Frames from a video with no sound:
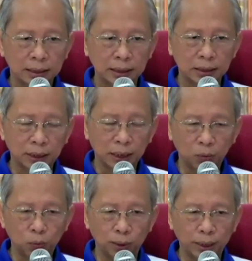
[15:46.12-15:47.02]
That's why
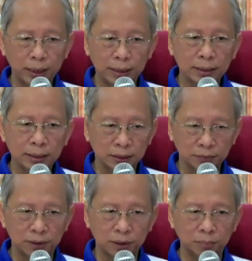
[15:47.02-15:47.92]
awareness is
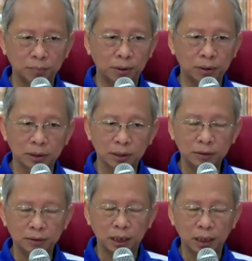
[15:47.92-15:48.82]
very important. If
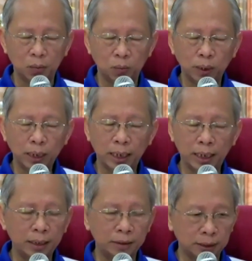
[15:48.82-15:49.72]
you are
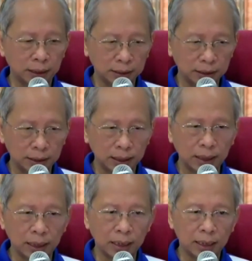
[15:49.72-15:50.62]
aware, you can stay
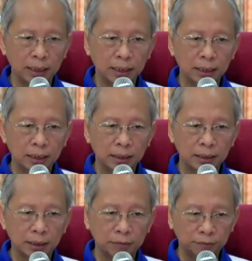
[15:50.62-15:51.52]
there.
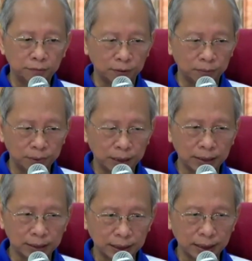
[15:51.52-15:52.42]
Then from
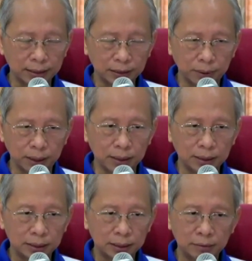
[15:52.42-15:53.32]
that sense
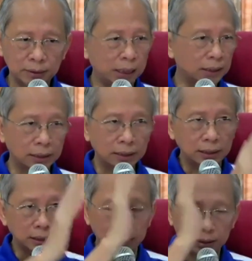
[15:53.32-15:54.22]
base, you can
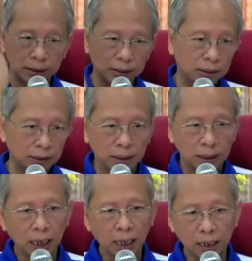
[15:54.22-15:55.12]
see
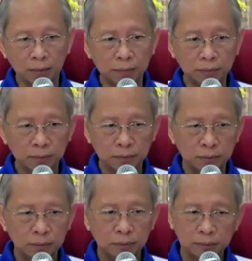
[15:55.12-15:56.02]
how
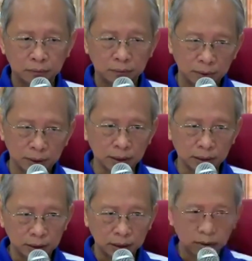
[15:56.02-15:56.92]

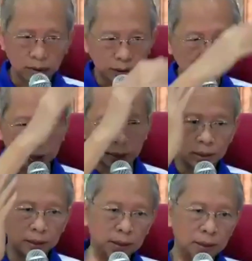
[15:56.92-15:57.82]
the
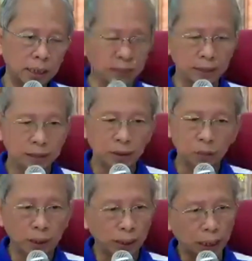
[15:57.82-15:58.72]
consciousness arises and
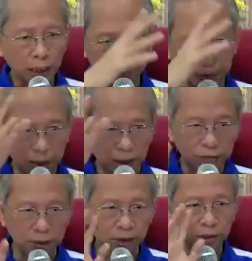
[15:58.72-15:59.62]
what happened
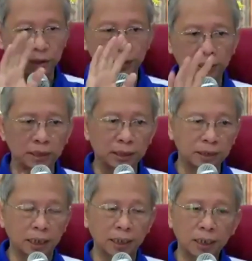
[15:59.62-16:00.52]
after consciousness
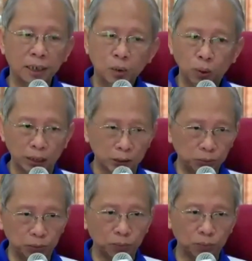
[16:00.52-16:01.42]
arises, what
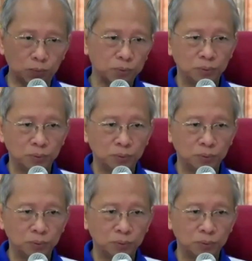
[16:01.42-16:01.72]
you do,